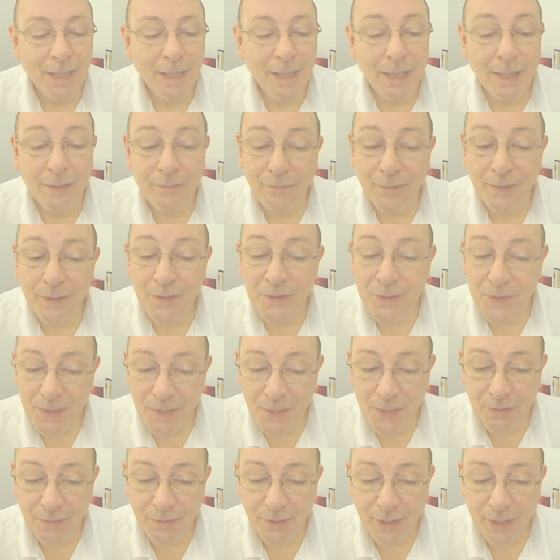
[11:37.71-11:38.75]
Every
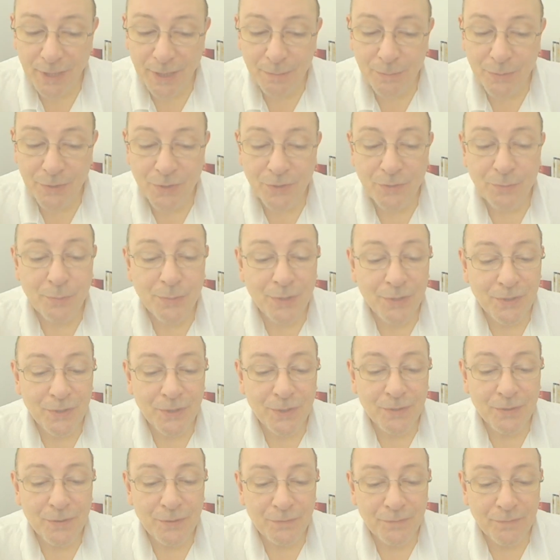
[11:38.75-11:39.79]
secret keeps us
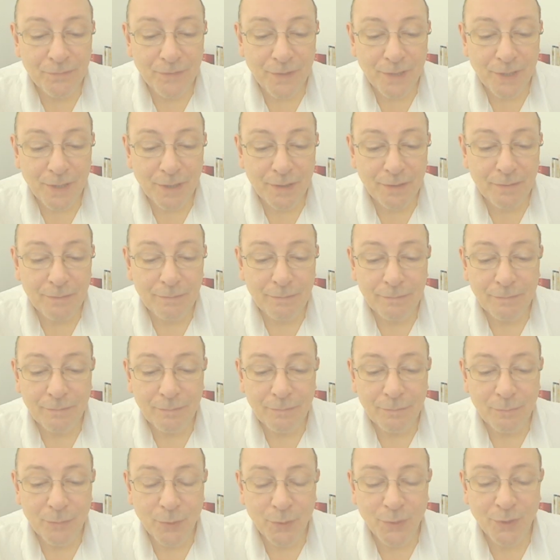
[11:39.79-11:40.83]
prisoner to fear,
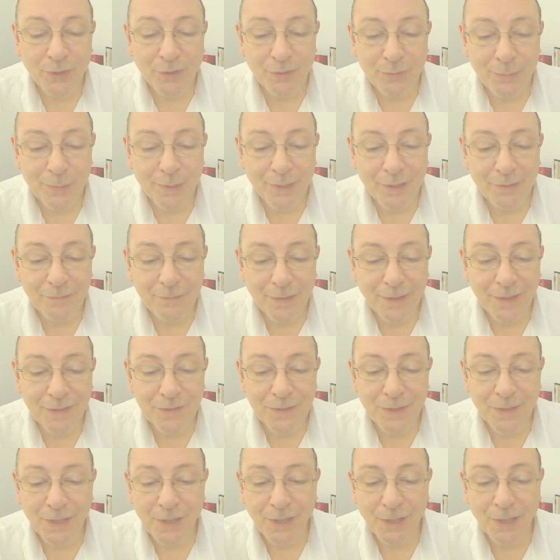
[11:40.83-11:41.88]
putting on a brave face
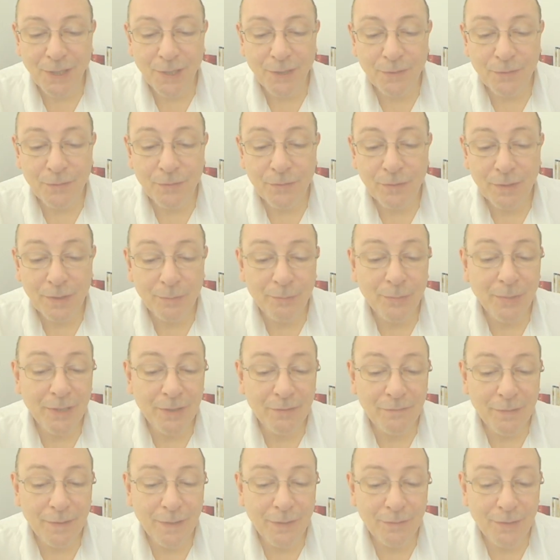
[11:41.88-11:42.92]
and ego, and being
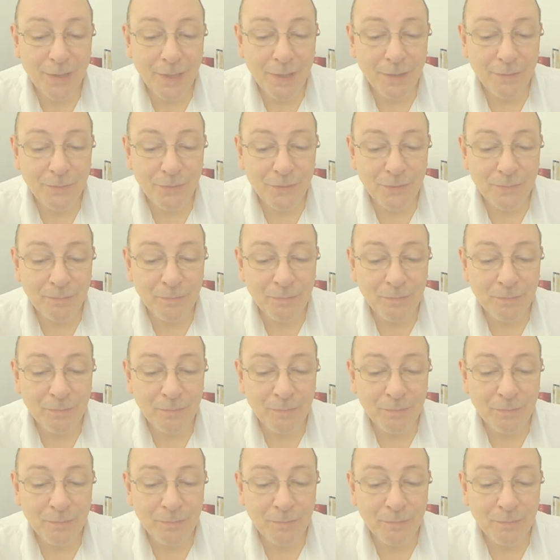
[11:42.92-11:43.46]
found out.